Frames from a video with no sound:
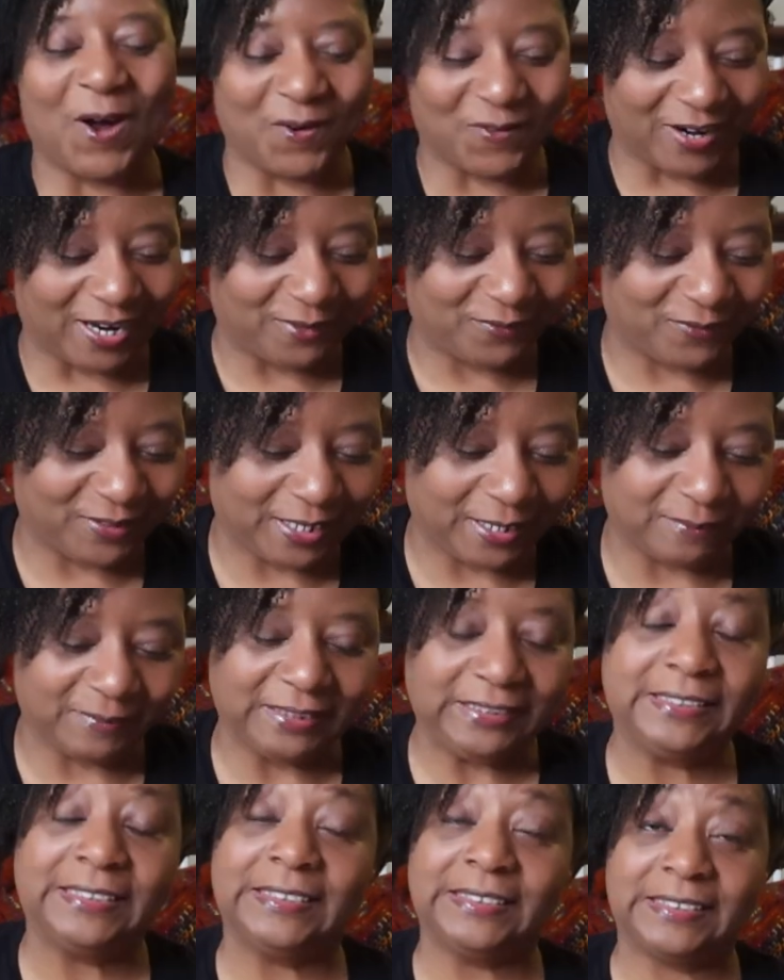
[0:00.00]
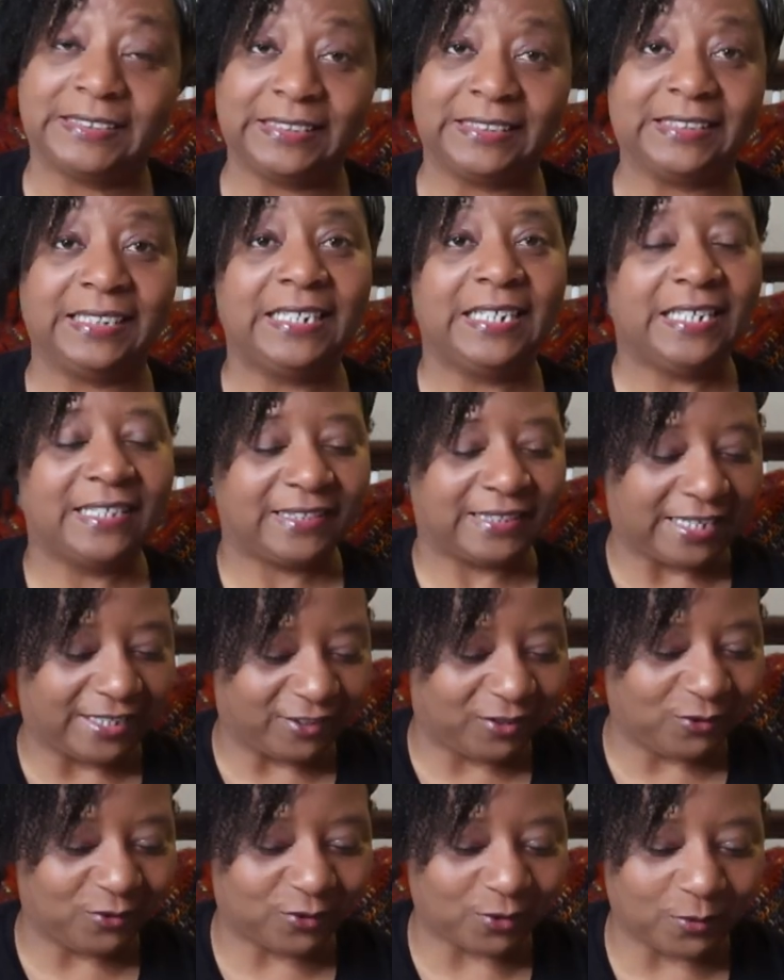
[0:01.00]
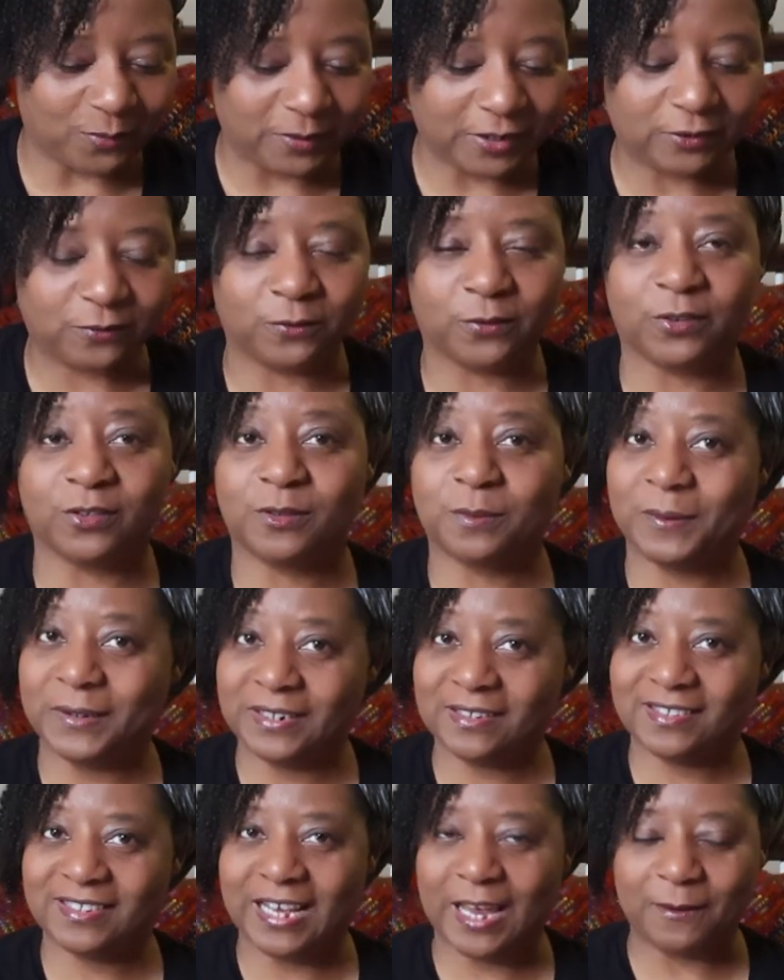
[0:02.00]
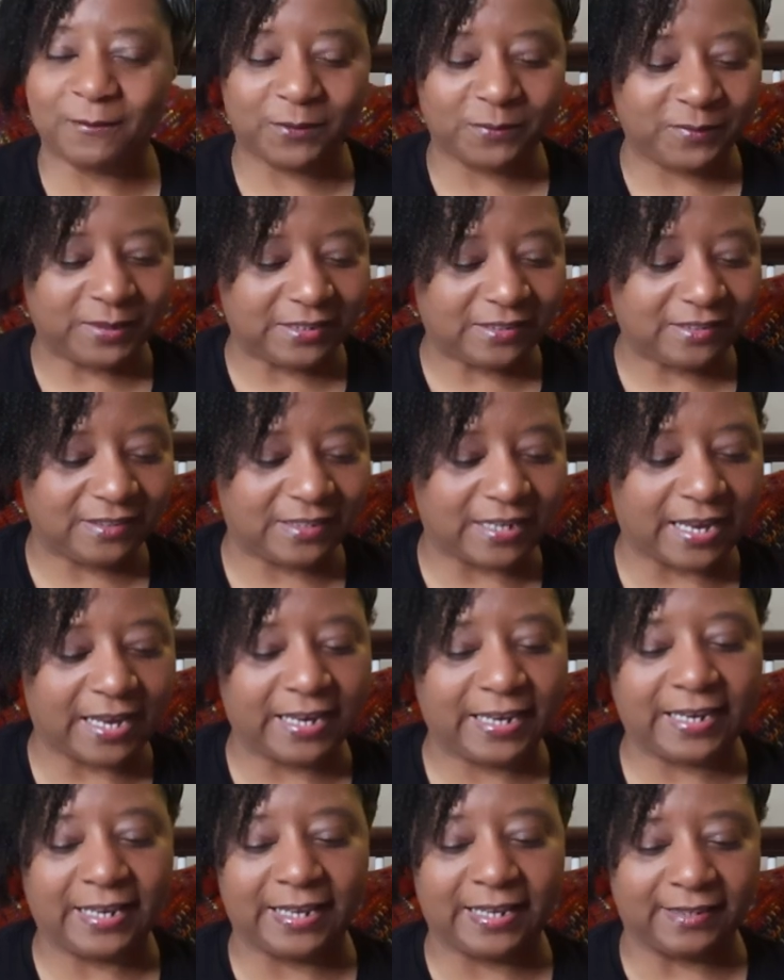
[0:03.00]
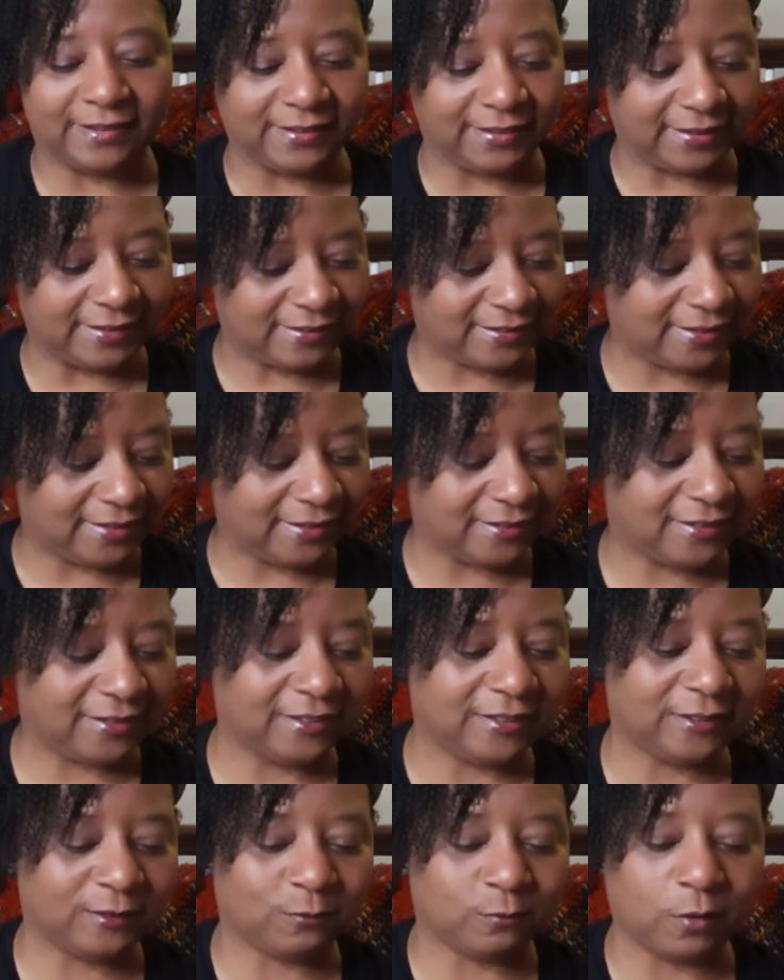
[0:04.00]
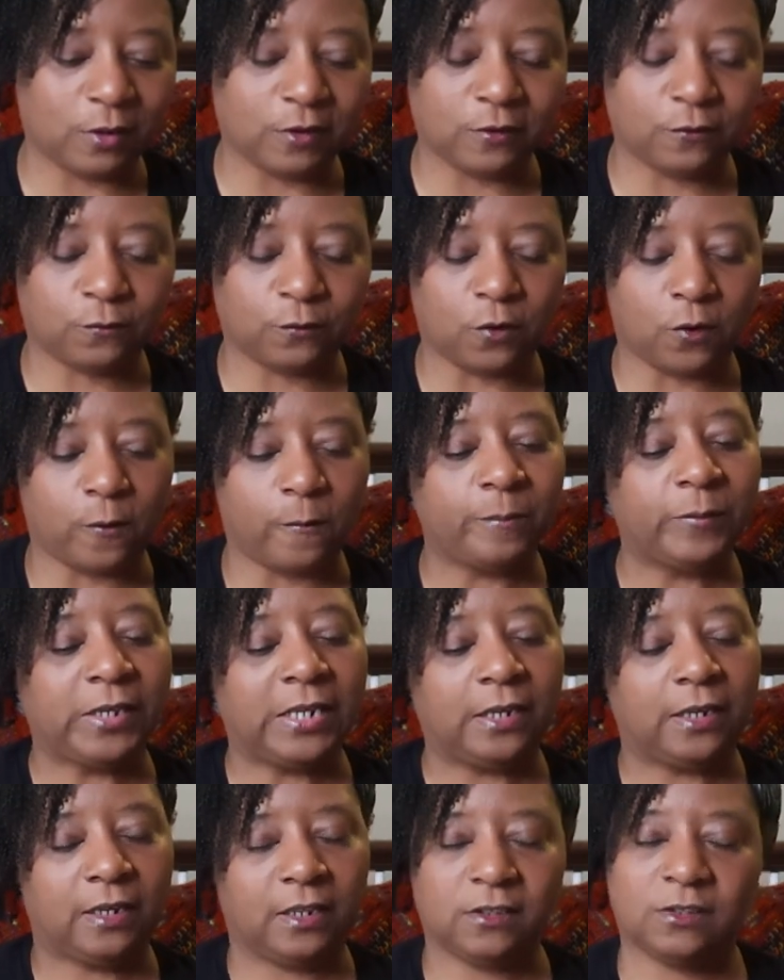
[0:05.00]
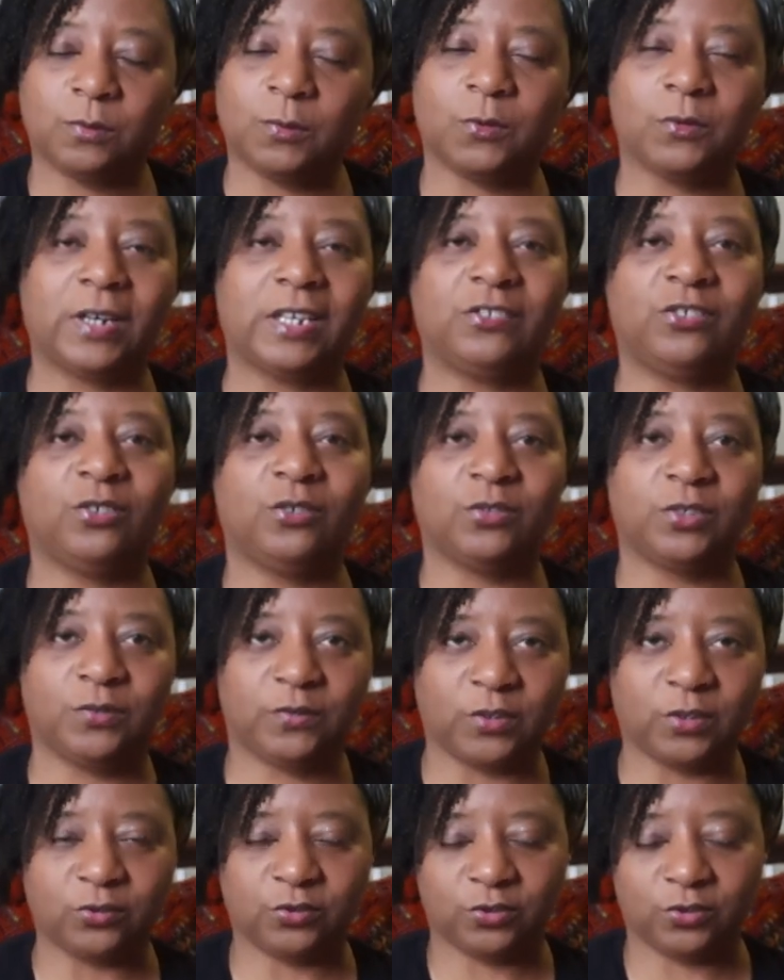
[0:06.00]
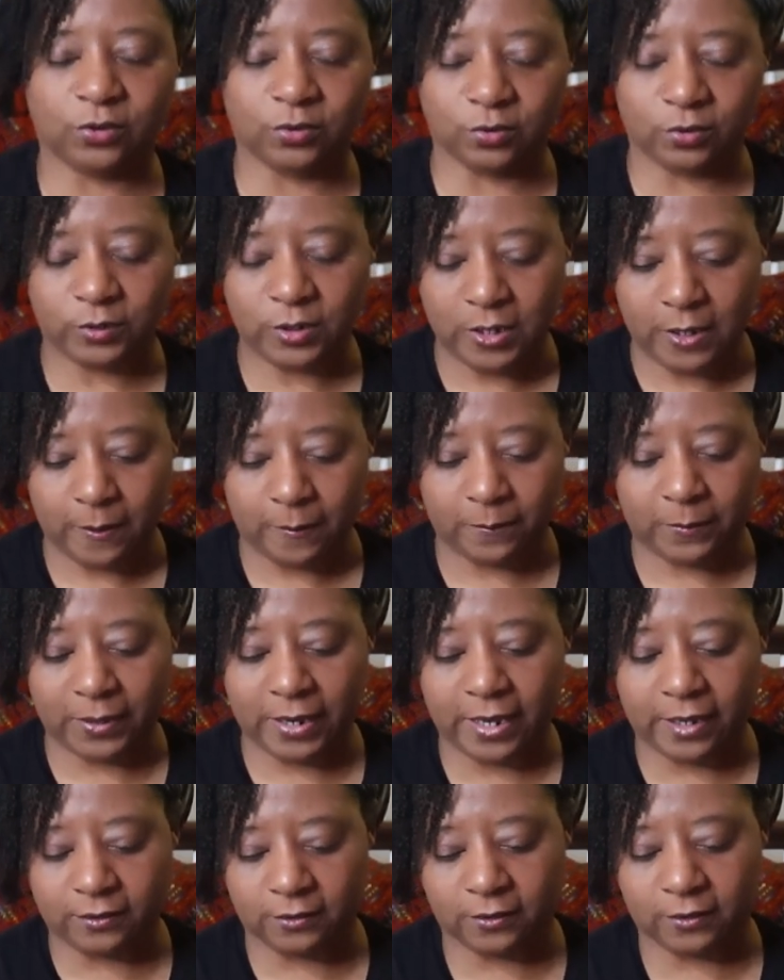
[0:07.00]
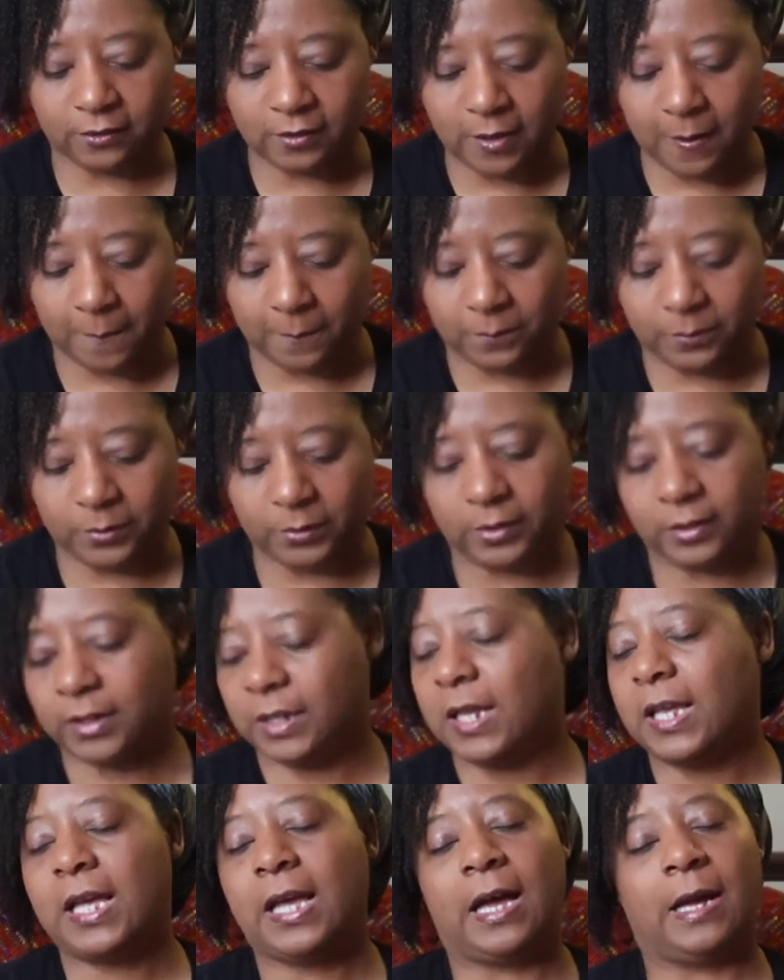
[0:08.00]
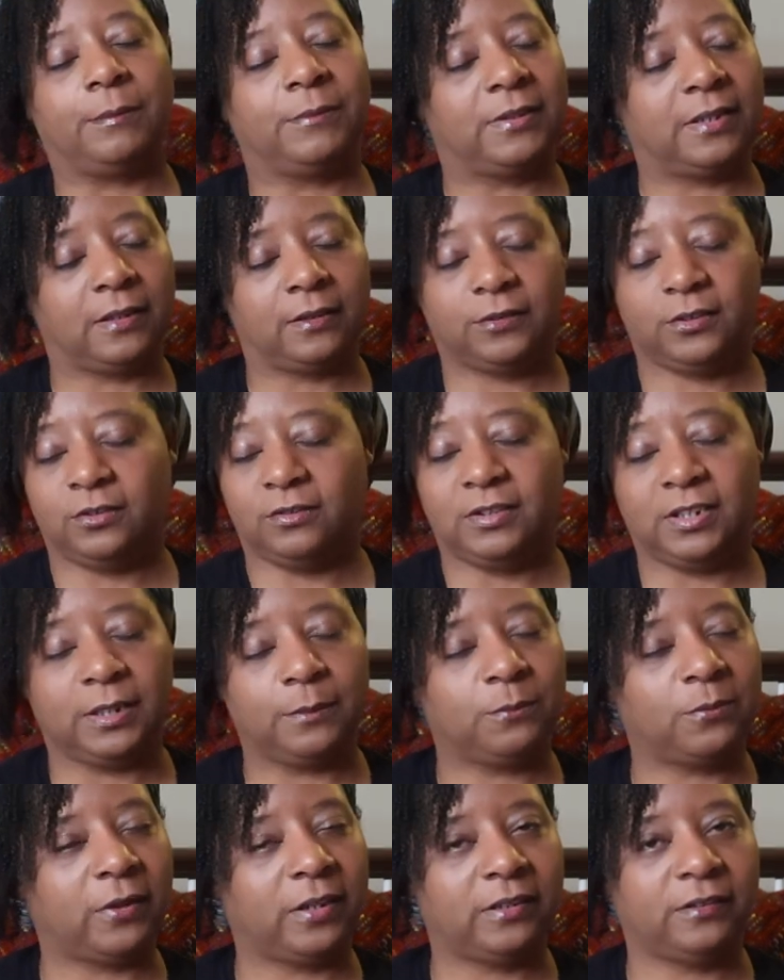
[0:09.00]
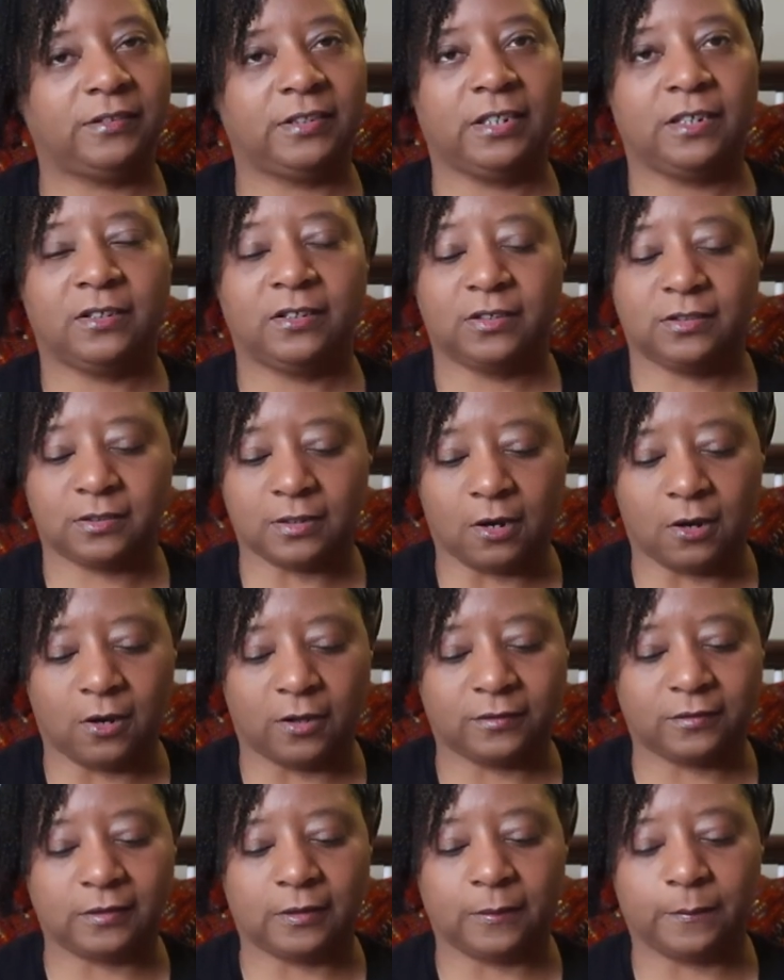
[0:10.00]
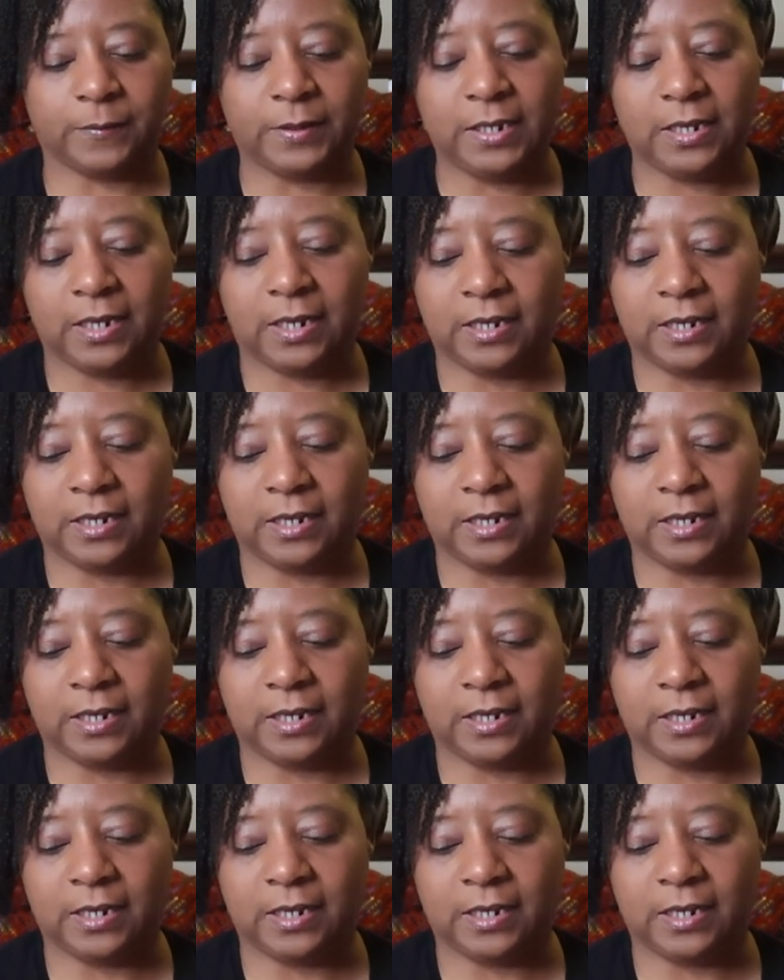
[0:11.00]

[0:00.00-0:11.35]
All right, family, listen. Thank you so much for spending time with me today and listening to this wonderful inspirational devotional pattern book. I'm telling you, Knit, Pray, Share is awesome.